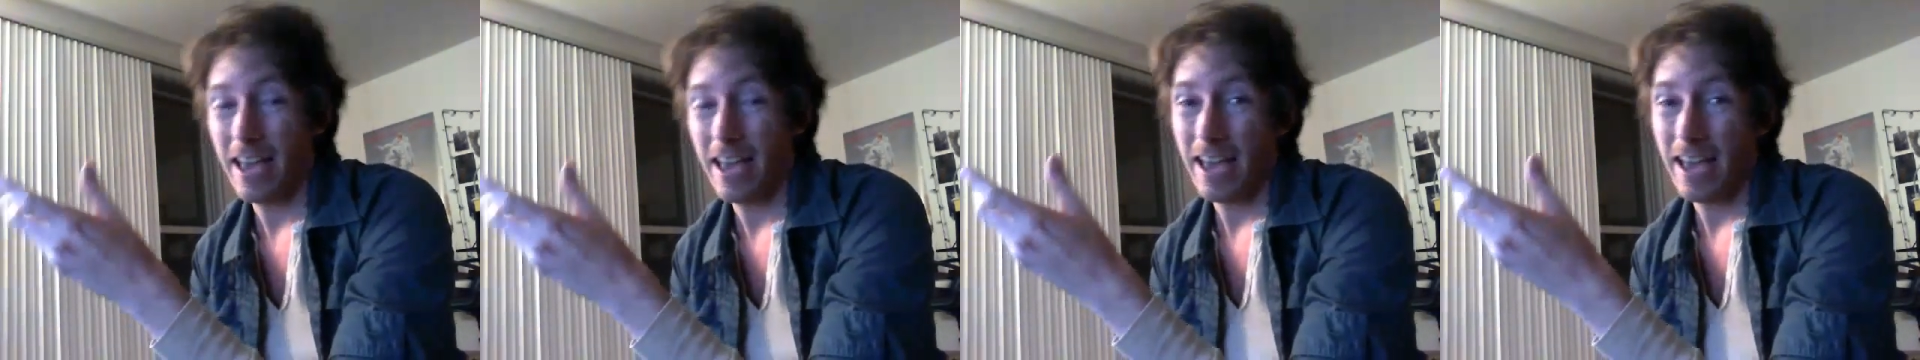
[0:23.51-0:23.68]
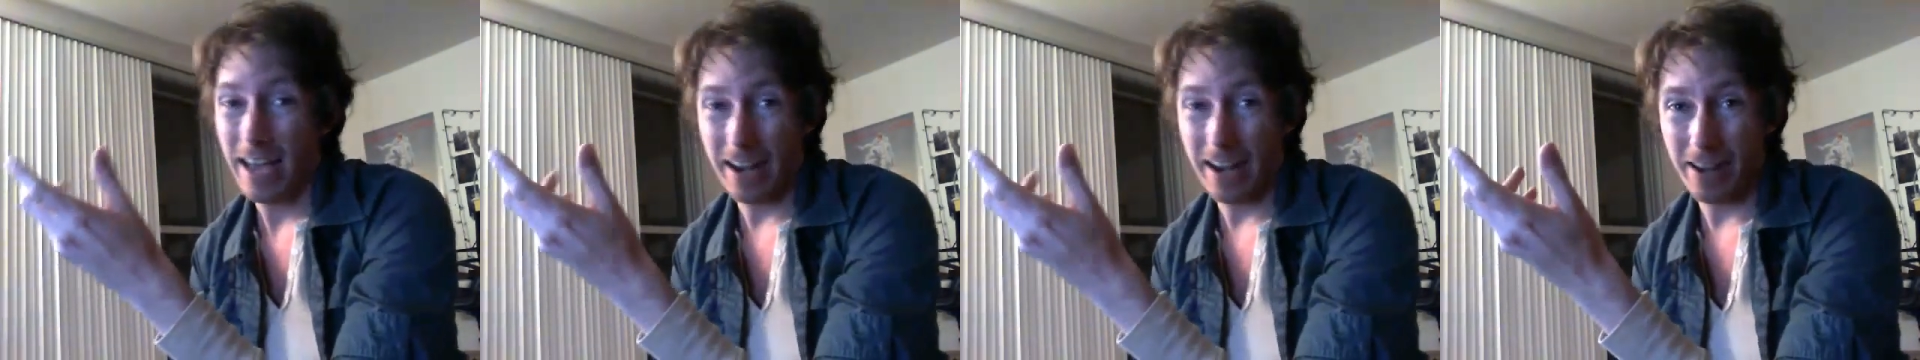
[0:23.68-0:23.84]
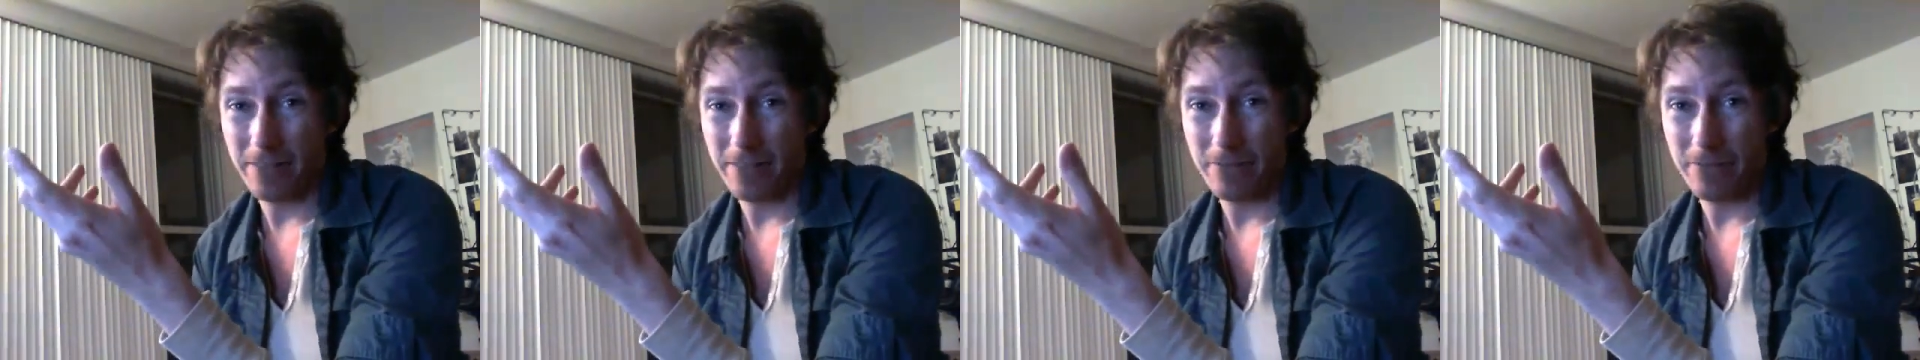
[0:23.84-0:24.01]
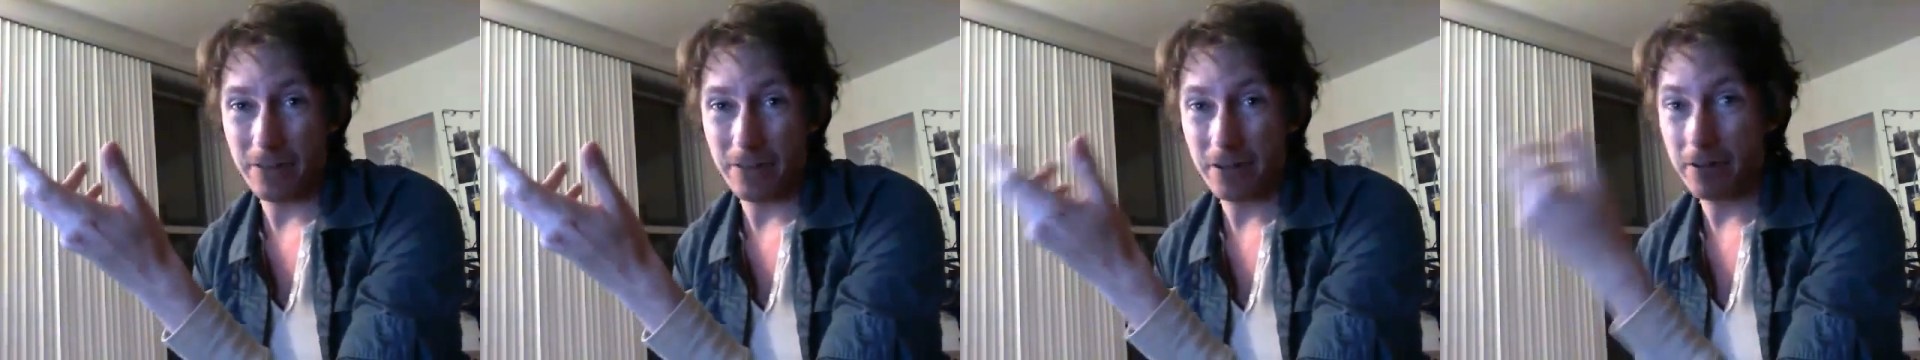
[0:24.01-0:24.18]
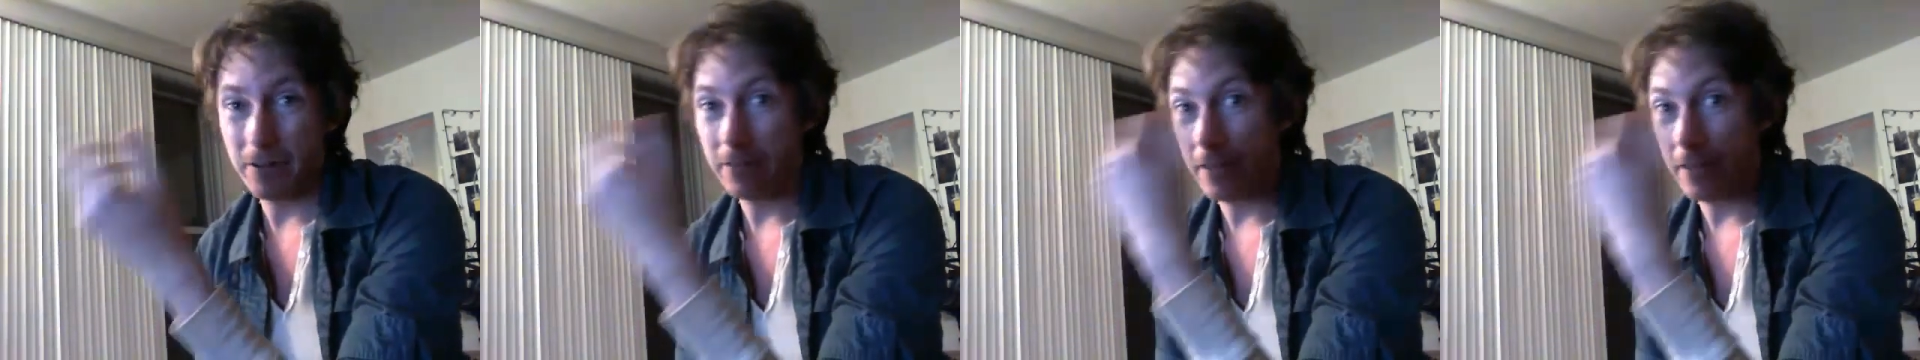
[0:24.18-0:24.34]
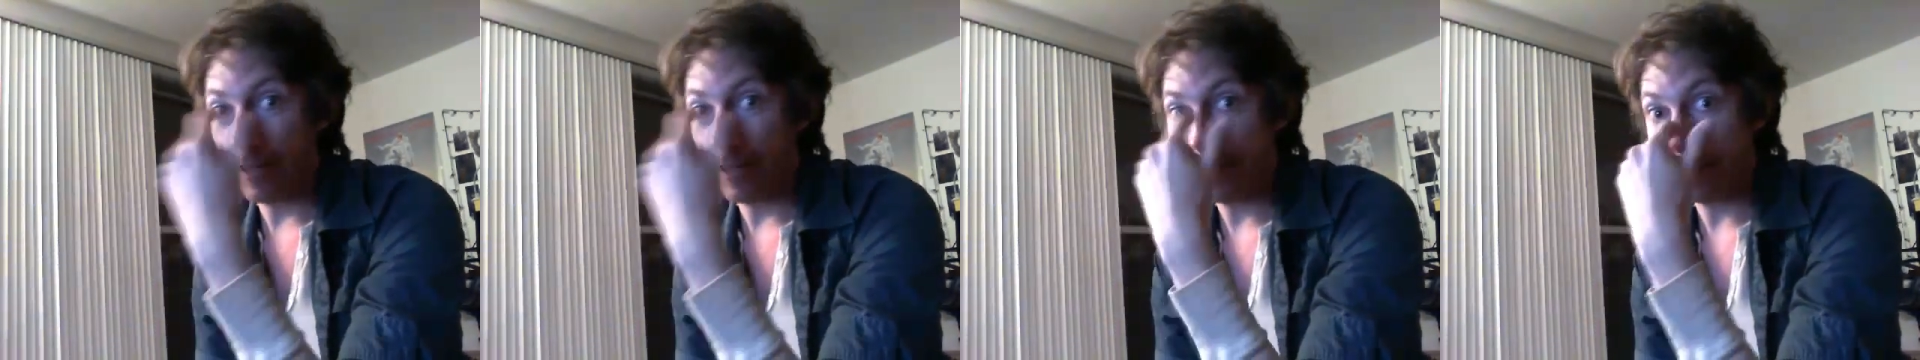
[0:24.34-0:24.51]
And I figured
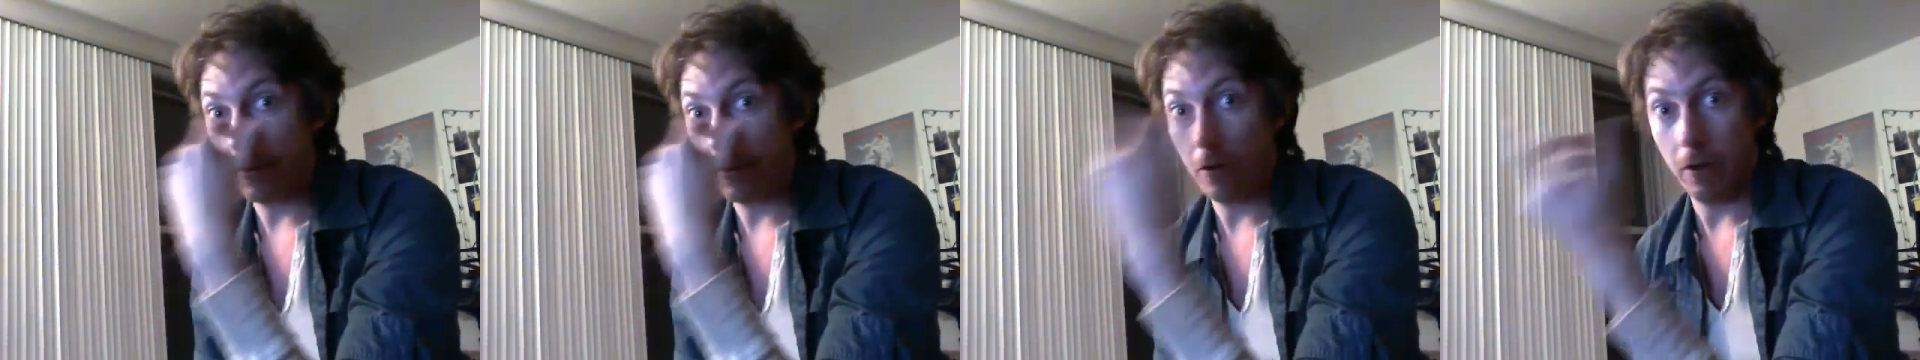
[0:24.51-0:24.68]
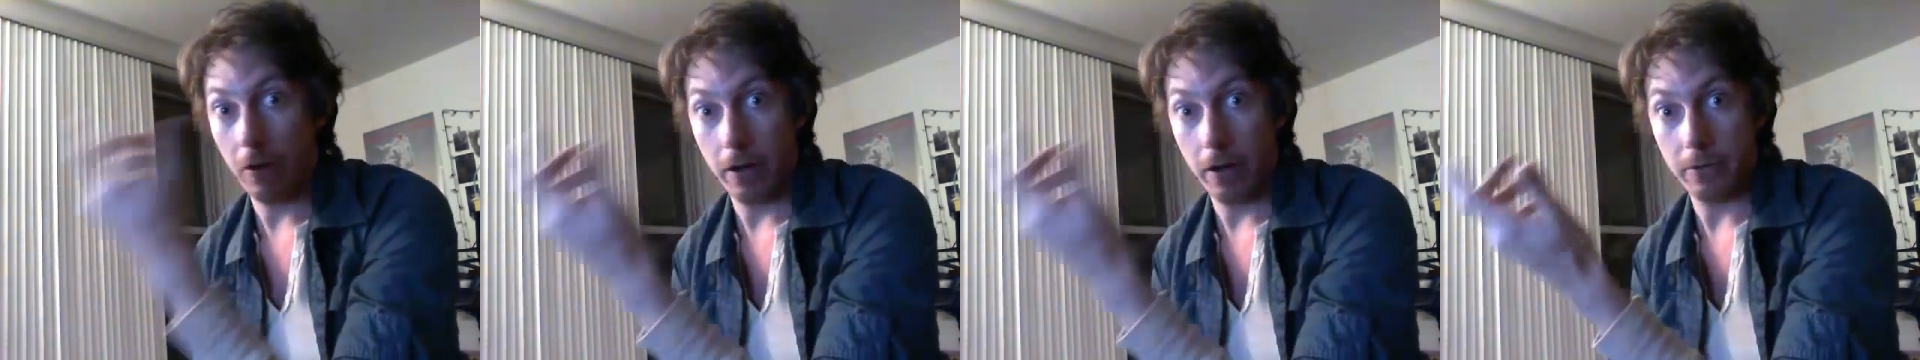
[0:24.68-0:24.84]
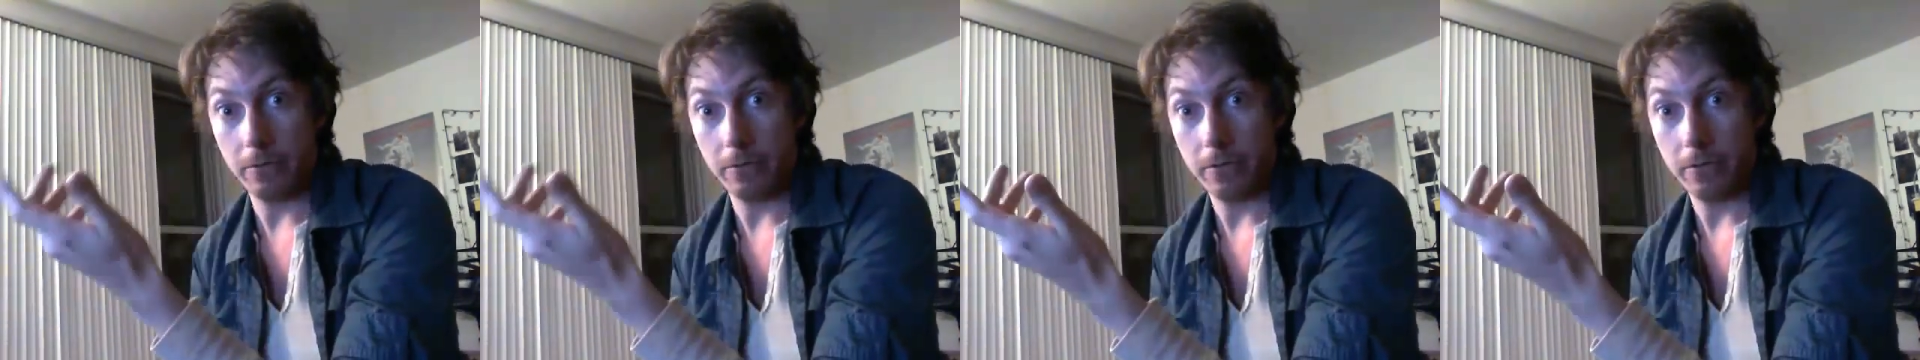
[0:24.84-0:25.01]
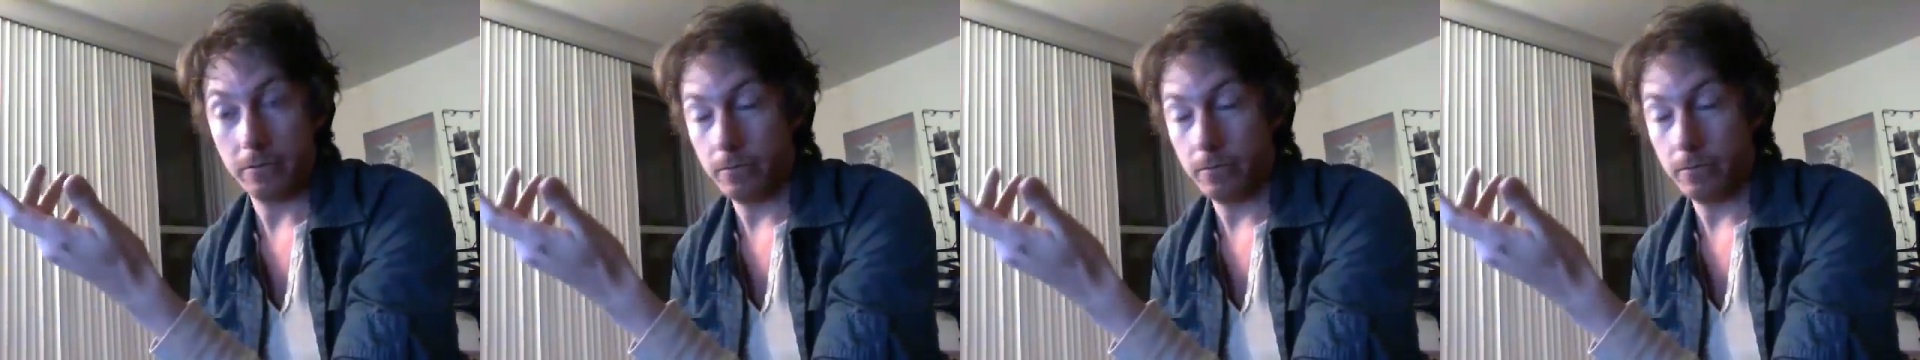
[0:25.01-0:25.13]
that, you know, I would